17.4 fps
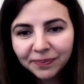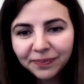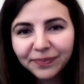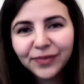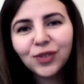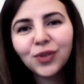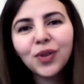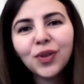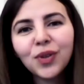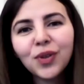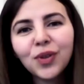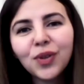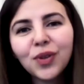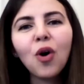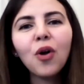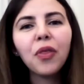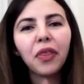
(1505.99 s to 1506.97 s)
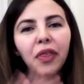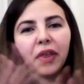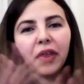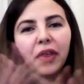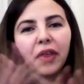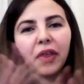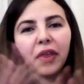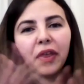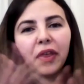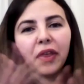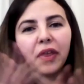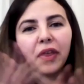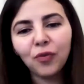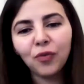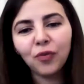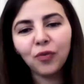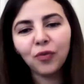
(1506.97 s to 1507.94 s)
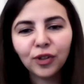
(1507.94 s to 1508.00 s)
So the whole thing,
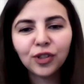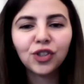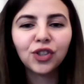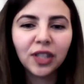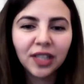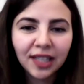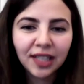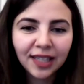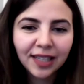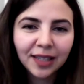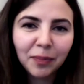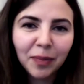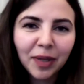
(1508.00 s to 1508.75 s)
unfortunately,